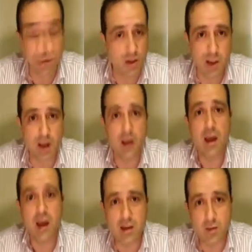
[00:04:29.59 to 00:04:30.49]
just like
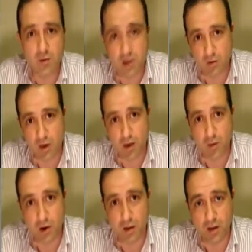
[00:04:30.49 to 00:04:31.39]
as it was agreed
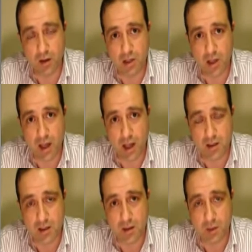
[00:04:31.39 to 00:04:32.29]
upon in the G8
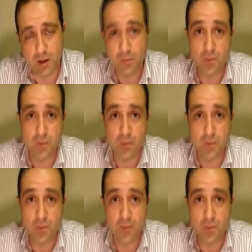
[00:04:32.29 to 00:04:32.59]
summit,